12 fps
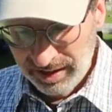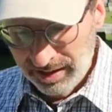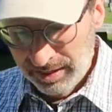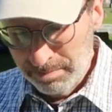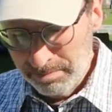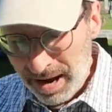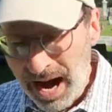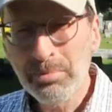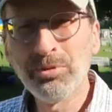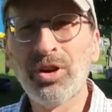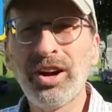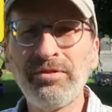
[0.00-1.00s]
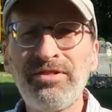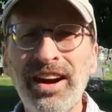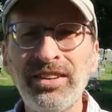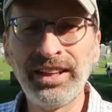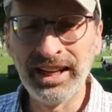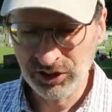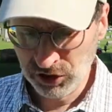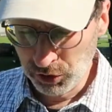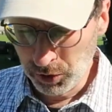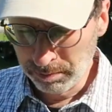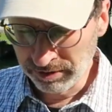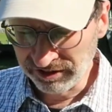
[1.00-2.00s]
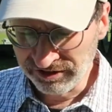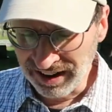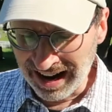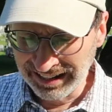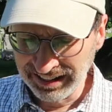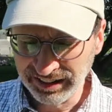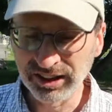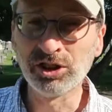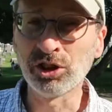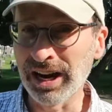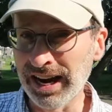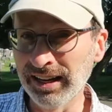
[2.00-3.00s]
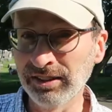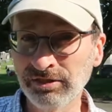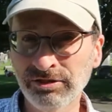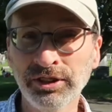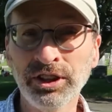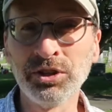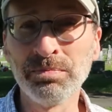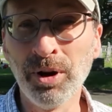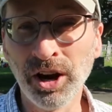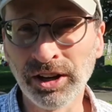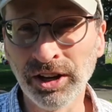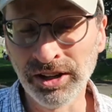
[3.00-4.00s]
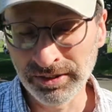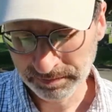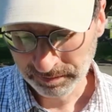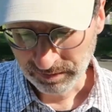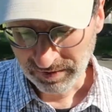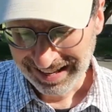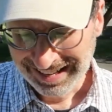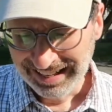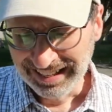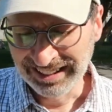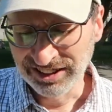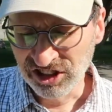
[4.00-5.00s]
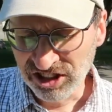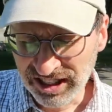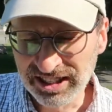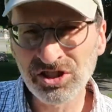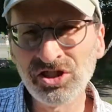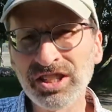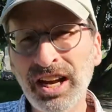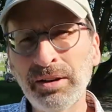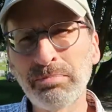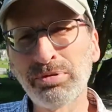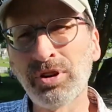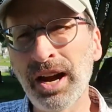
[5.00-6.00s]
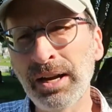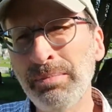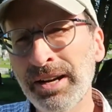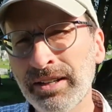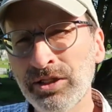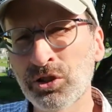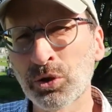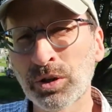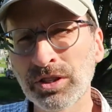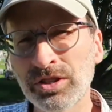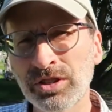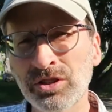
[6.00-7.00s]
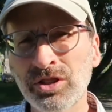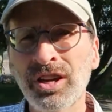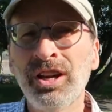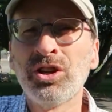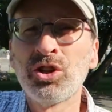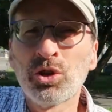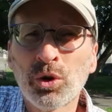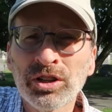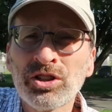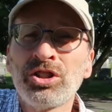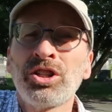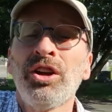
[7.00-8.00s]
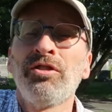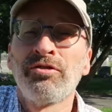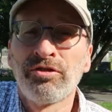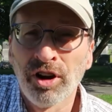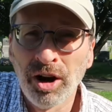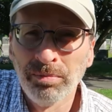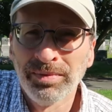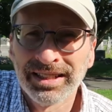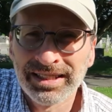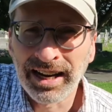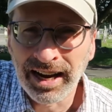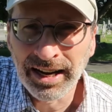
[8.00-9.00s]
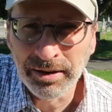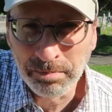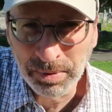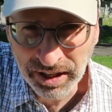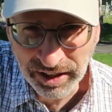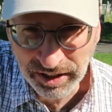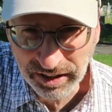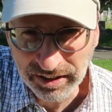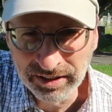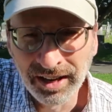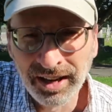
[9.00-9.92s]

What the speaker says: The Pomeroy Foundation, who provided the grant for this marker, insists on primary sources from the time period.